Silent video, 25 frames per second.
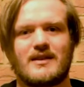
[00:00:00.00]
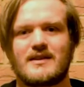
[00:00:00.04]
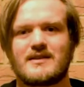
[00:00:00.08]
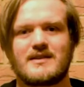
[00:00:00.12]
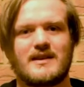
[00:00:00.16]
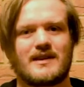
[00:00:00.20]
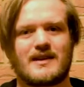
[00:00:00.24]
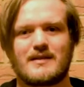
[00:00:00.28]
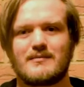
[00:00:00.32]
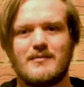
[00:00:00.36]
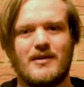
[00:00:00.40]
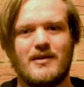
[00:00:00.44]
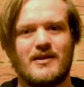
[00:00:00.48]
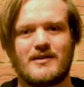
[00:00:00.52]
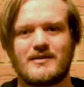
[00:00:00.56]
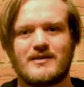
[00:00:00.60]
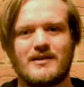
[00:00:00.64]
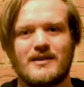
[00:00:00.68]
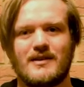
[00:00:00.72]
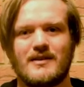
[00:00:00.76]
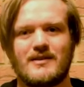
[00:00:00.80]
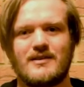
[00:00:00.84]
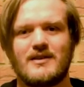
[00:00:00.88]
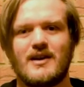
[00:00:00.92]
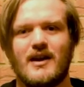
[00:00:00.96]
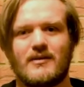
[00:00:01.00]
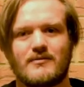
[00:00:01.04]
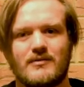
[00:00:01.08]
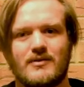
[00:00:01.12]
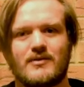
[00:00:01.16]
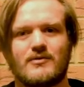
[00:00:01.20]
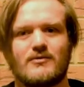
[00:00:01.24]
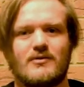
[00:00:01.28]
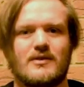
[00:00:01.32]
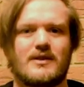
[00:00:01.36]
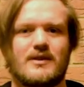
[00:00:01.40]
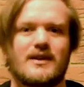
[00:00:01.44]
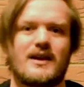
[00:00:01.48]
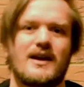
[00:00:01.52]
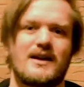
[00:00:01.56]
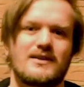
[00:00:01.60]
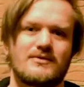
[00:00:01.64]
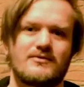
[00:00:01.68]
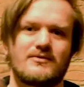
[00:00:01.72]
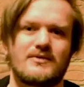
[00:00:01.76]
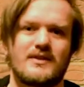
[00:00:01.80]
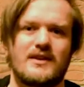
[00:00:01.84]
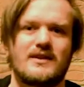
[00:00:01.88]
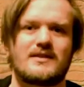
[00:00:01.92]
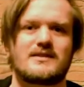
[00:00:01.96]
not going to take him out. You have to throw the
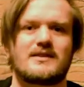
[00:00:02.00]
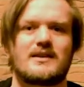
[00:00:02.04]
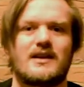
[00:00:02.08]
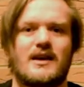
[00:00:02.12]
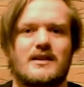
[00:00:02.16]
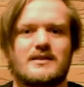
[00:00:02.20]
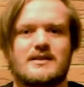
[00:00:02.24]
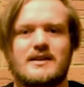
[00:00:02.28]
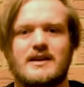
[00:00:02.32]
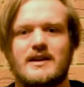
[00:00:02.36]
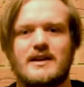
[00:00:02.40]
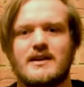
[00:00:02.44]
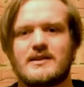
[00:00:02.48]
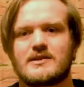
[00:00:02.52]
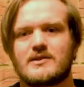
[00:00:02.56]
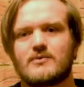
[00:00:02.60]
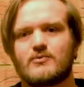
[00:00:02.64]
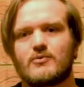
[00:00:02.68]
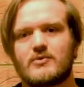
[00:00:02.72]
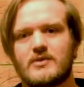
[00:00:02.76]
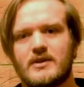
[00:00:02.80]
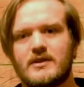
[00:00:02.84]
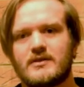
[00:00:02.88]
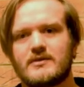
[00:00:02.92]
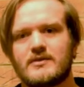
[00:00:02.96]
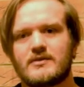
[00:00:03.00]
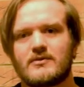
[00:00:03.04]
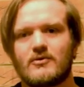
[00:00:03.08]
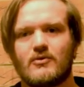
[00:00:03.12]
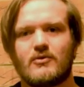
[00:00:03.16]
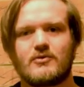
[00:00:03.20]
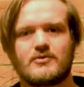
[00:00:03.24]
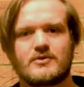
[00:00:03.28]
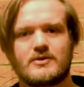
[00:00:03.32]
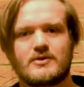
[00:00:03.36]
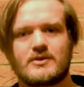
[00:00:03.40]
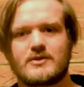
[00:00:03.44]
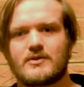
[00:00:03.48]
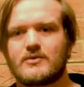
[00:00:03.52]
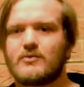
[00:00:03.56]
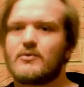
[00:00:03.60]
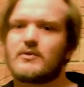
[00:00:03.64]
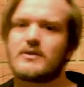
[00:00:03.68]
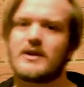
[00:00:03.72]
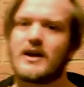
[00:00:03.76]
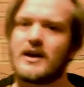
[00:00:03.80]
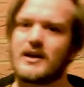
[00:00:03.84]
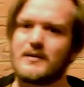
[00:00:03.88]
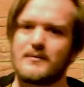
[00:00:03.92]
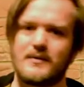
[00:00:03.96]
gas grenades and he has to run into it, or just
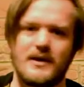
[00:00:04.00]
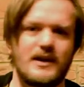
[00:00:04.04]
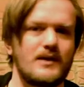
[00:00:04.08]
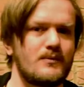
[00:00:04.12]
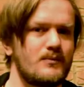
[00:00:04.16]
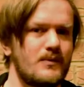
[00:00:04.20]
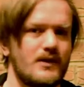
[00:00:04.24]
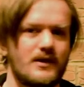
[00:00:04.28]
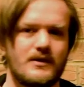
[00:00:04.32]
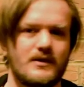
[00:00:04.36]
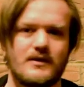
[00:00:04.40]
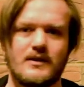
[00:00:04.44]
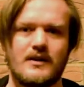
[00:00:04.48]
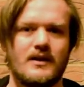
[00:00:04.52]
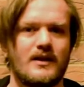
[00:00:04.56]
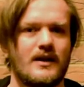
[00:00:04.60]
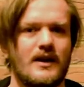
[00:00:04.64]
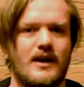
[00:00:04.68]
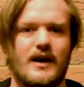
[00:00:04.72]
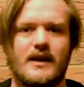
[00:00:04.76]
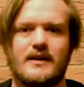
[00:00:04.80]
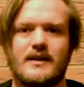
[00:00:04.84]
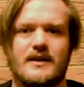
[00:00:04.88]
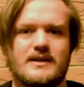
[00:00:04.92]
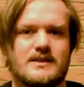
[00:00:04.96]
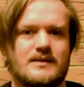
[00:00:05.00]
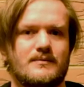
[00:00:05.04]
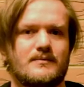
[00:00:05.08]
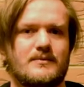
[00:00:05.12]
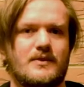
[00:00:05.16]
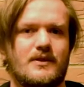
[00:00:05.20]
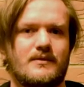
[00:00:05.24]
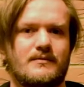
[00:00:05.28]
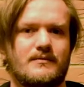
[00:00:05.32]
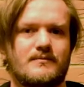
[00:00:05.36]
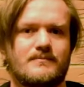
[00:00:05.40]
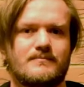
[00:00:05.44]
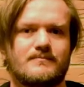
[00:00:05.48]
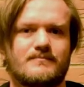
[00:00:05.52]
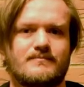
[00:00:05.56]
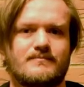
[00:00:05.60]
throw it at him, hit him with it, and that's him done.